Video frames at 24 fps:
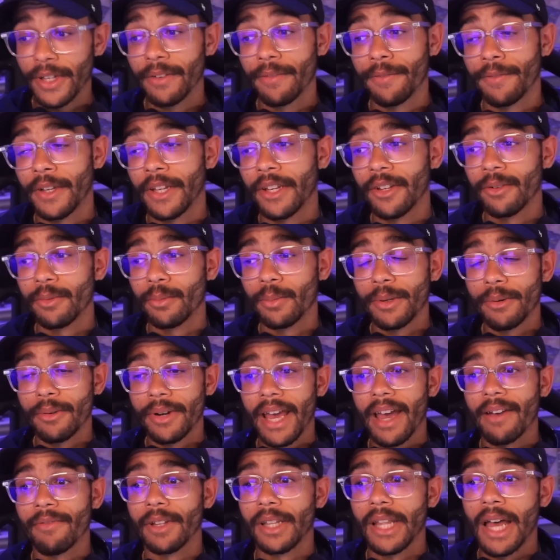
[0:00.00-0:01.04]
figured we would
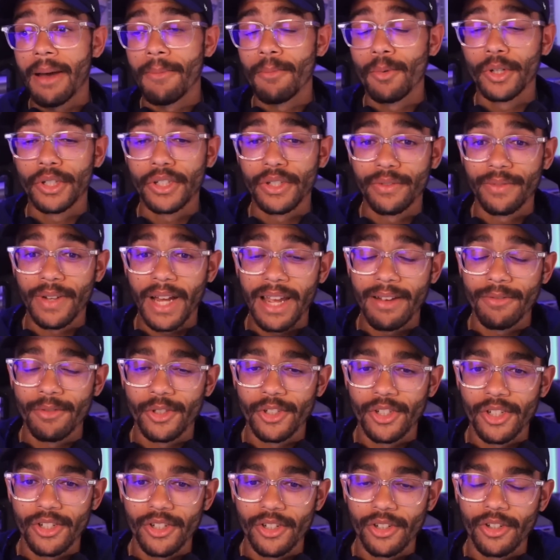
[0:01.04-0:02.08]
have a lot more survivors
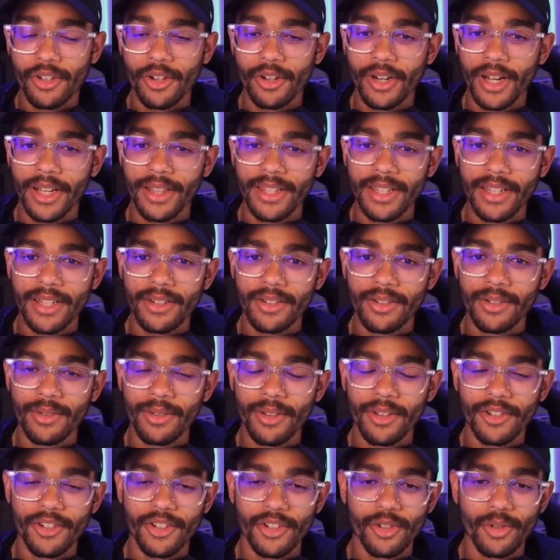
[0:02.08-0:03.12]
than just her at the end too,
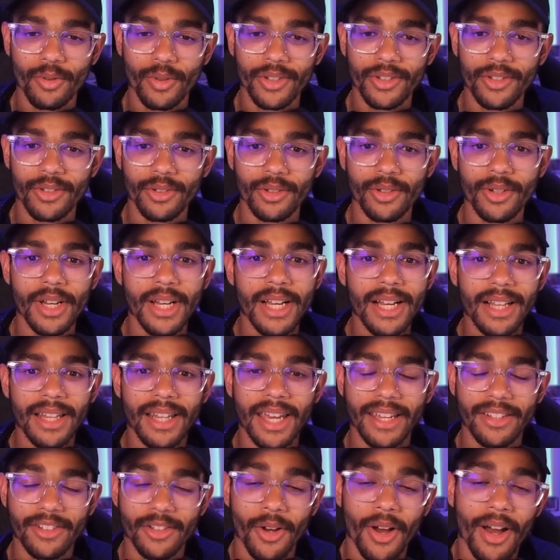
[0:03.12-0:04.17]
than just Crystal.
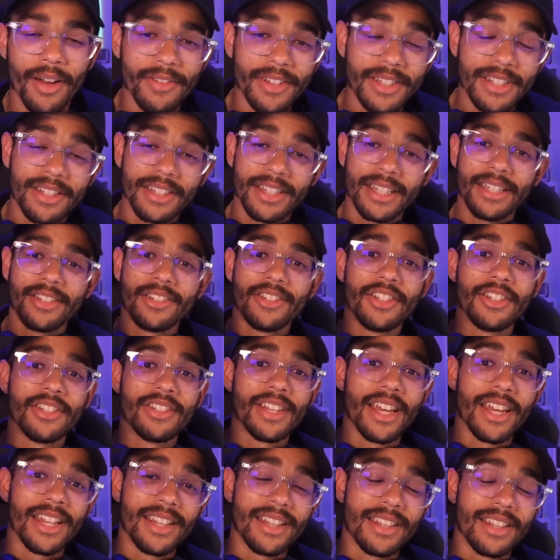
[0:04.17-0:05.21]
Like, so obviously she
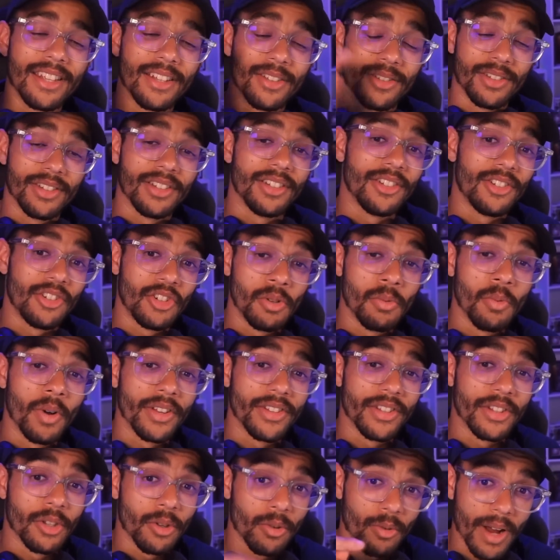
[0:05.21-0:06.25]
said this, she
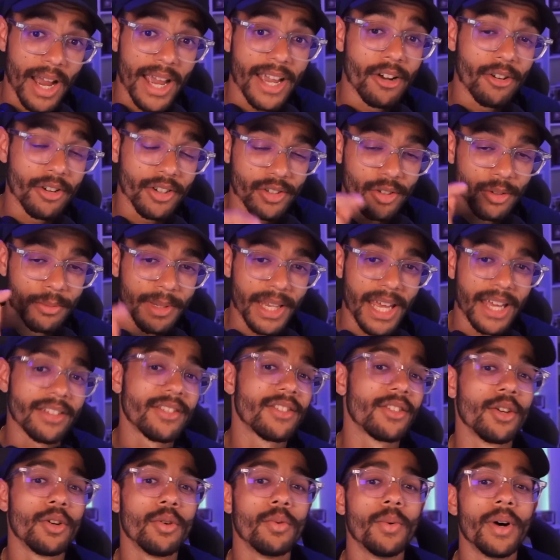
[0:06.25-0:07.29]
wasn't the right Crystal, but that
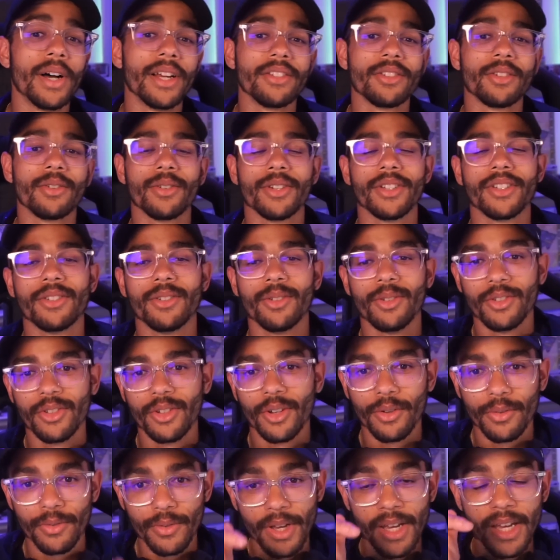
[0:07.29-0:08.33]
still was Crystal.
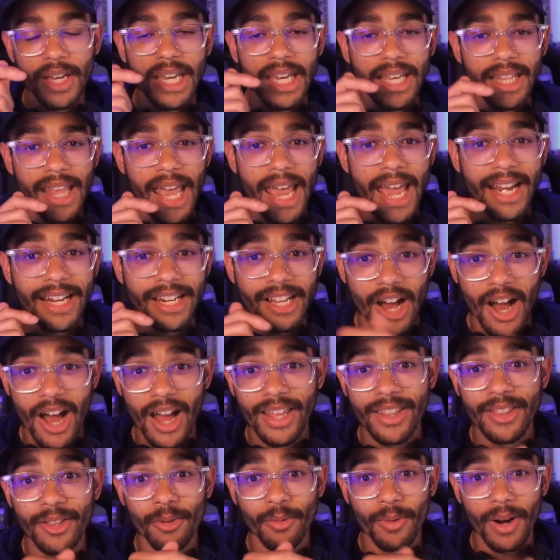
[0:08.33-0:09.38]
So if they had
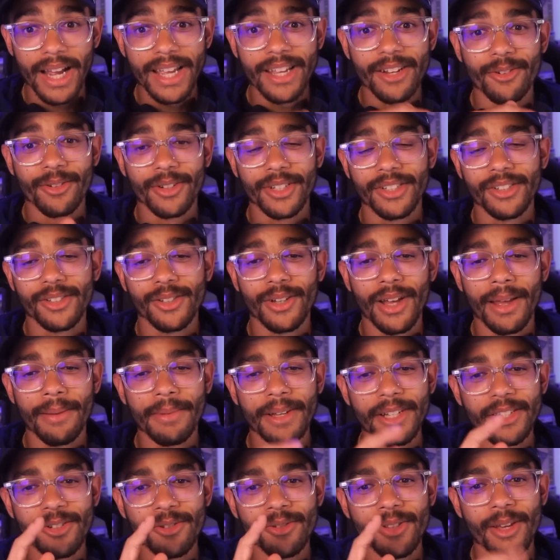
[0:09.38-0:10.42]
gotten the right Crystal, I
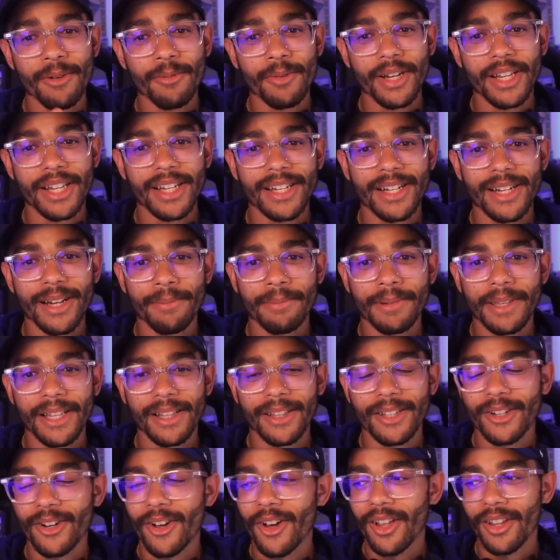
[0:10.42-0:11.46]
bet you they would have ended up
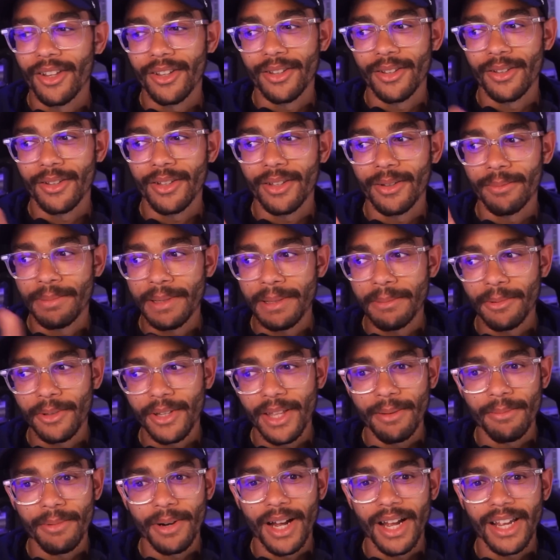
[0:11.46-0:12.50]
killing all the people
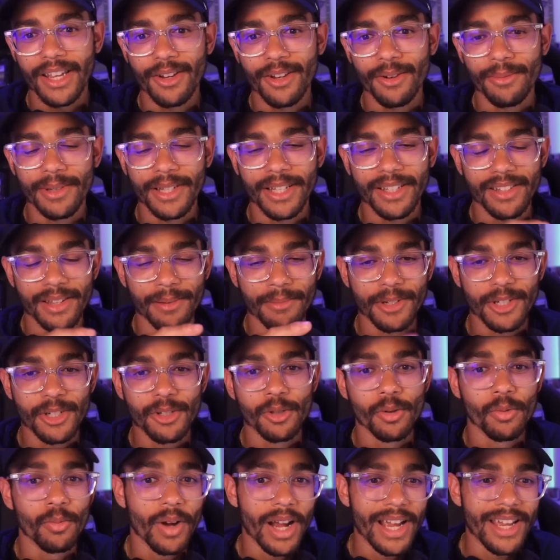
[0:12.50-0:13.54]
they brought here, because I bet you
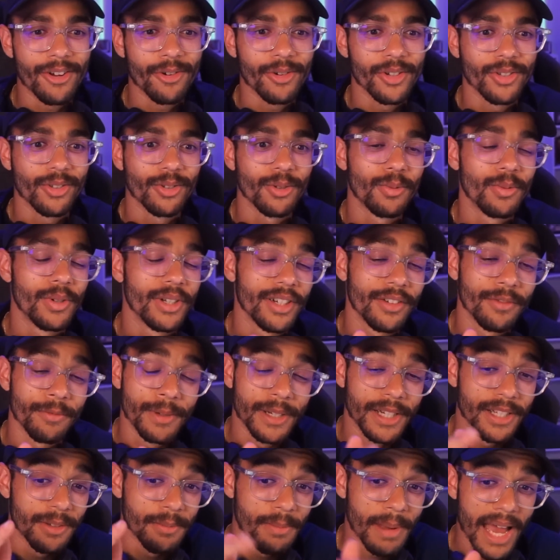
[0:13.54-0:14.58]
the right Crystal wouldn't have been
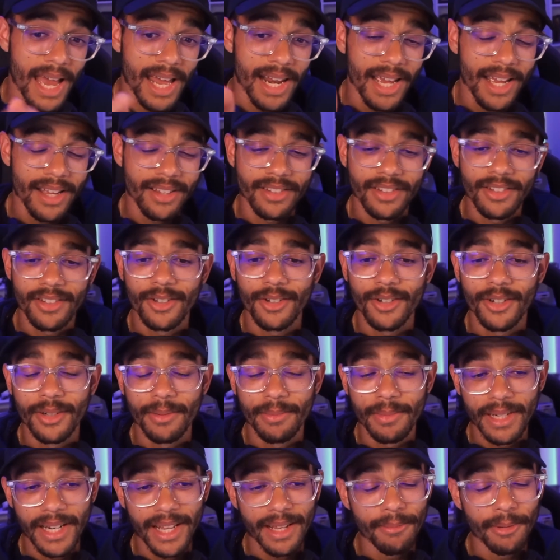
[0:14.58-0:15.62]
as badass as her and
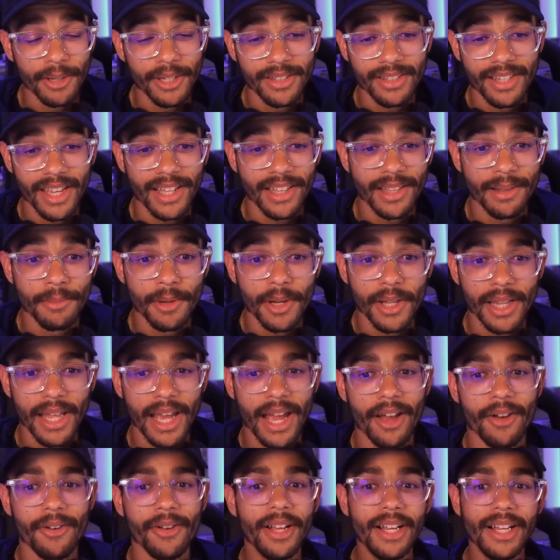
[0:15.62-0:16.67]
been able to take them all
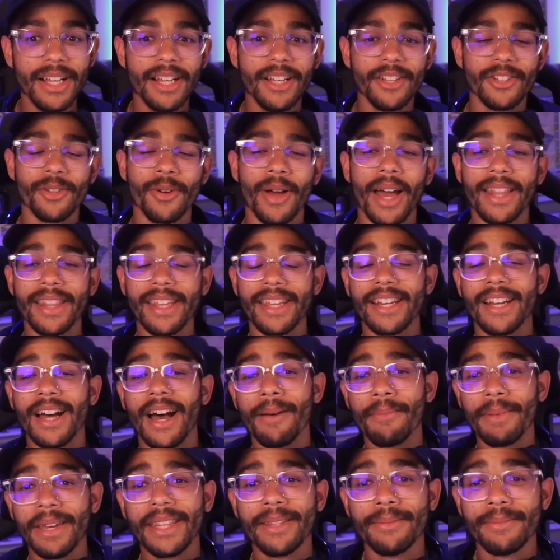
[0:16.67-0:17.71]
out. So had they
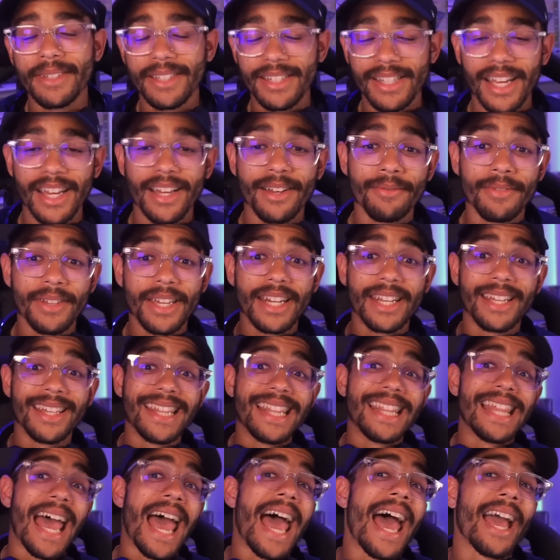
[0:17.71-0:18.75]
not made the mistake of getting
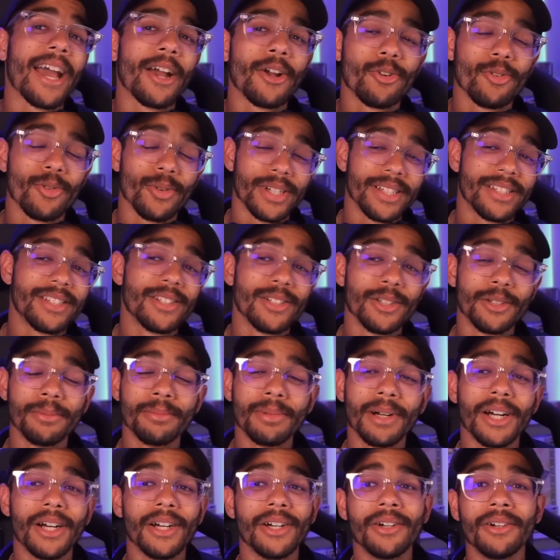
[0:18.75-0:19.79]
that Crystal,
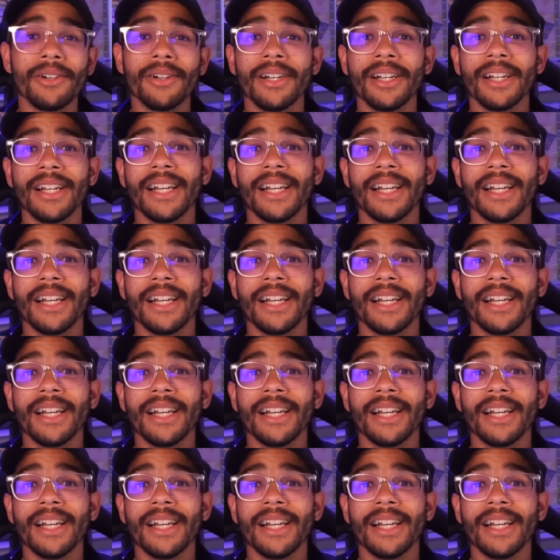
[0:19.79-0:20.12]
bro,